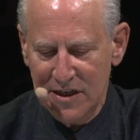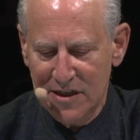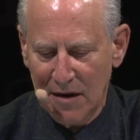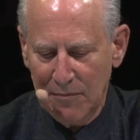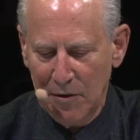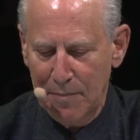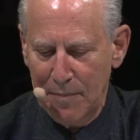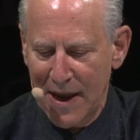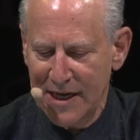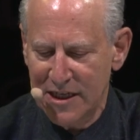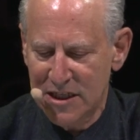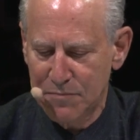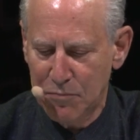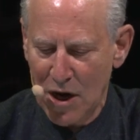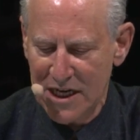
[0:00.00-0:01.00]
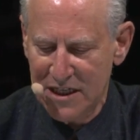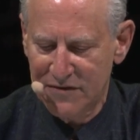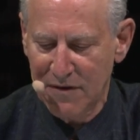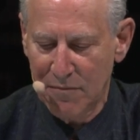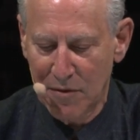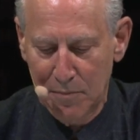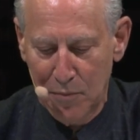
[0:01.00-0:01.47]
double-page spreads
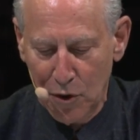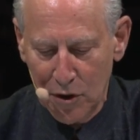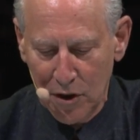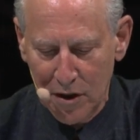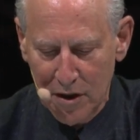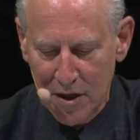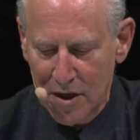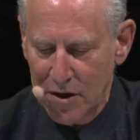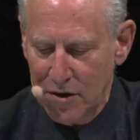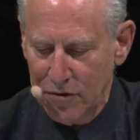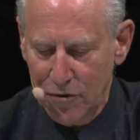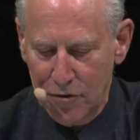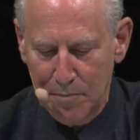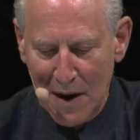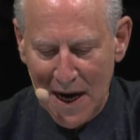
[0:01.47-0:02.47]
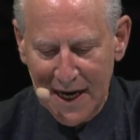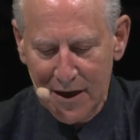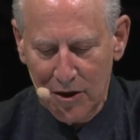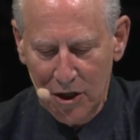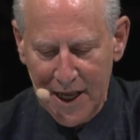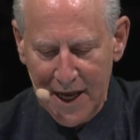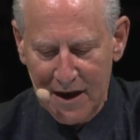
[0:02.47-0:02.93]
from the book, Du
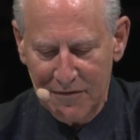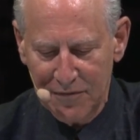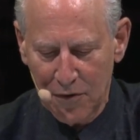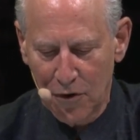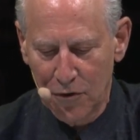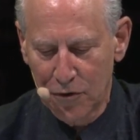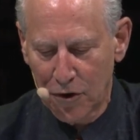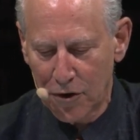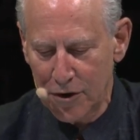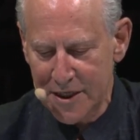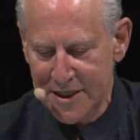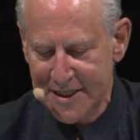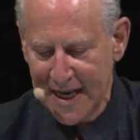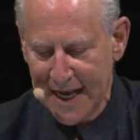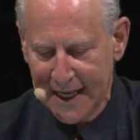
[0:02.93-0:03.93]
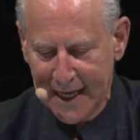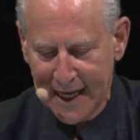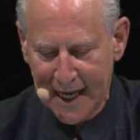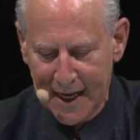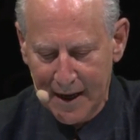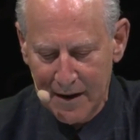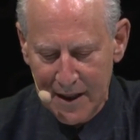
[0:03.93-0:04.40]
bas-relief au grottes
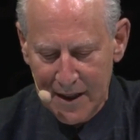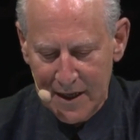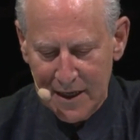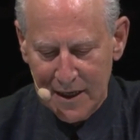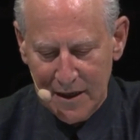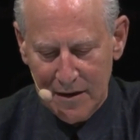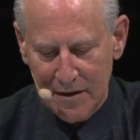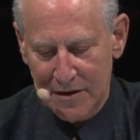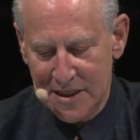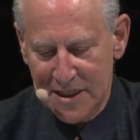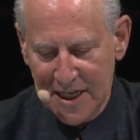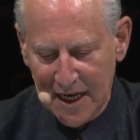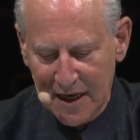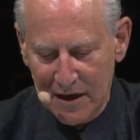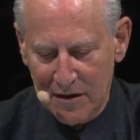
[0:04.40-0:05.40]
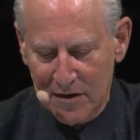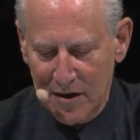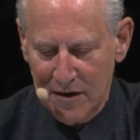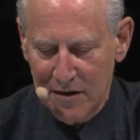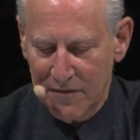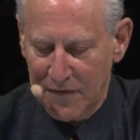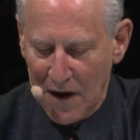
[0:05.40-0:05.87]
sacrées, the second
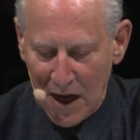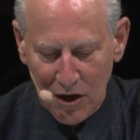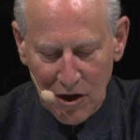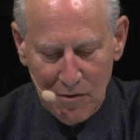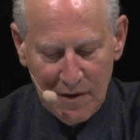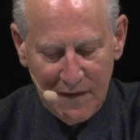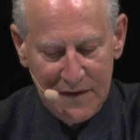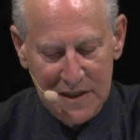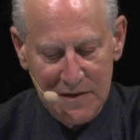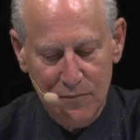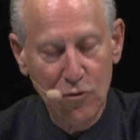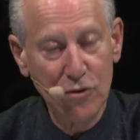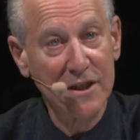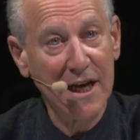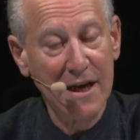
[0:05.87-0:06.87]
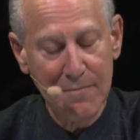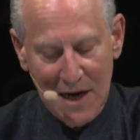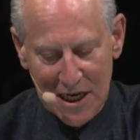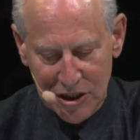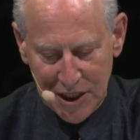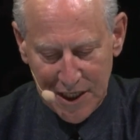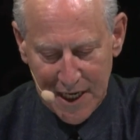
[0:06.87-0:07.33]
volume of his Musée
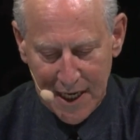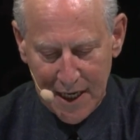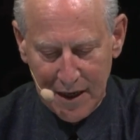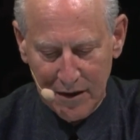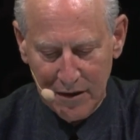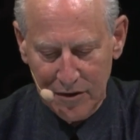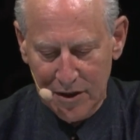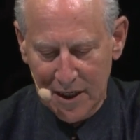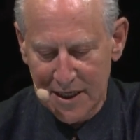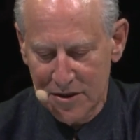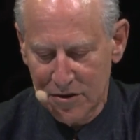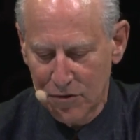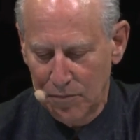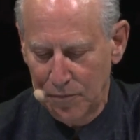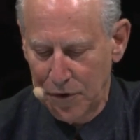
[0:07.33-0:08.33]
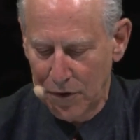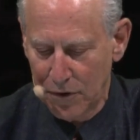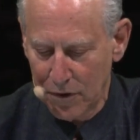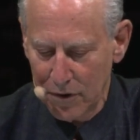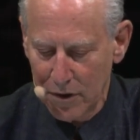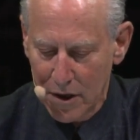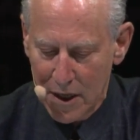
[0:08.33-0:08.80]
Imaginaire de la
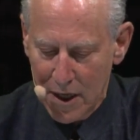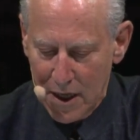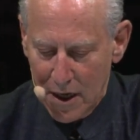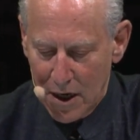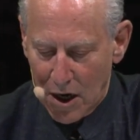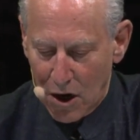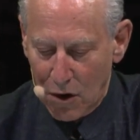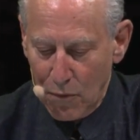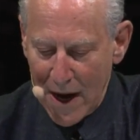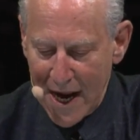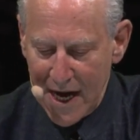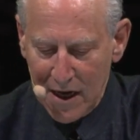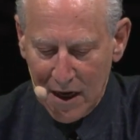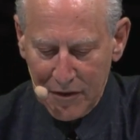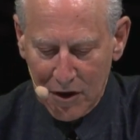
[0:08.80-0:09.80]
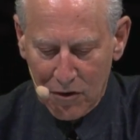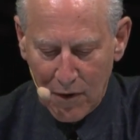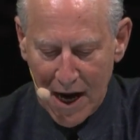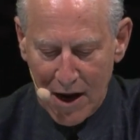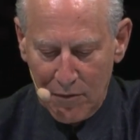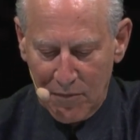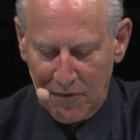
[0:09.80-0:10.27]
Sculpture, arrayed on the
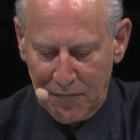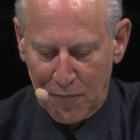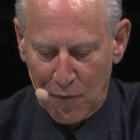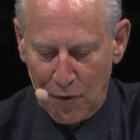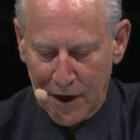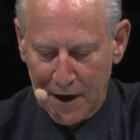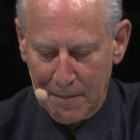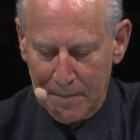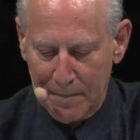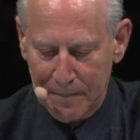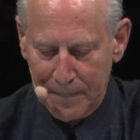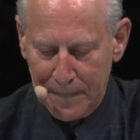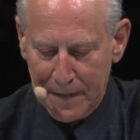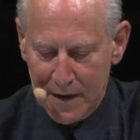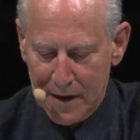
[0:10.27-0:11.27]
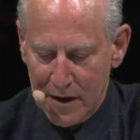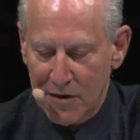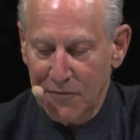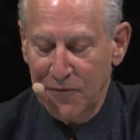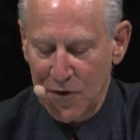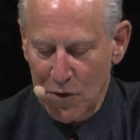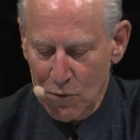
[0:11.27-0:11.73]
ground before him. A
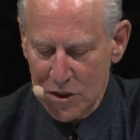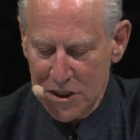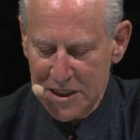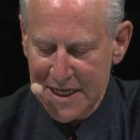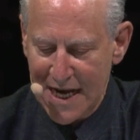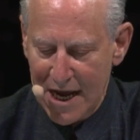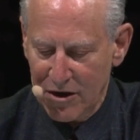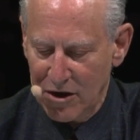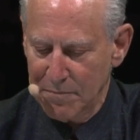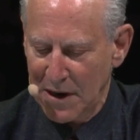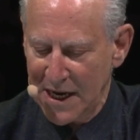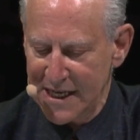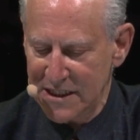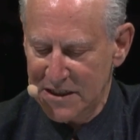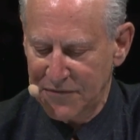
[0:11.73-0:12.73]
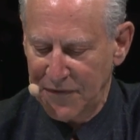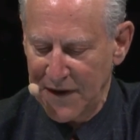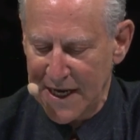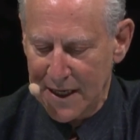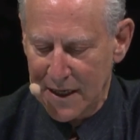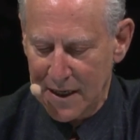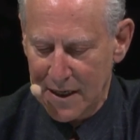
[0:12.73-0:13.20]
few are scattered by his feet,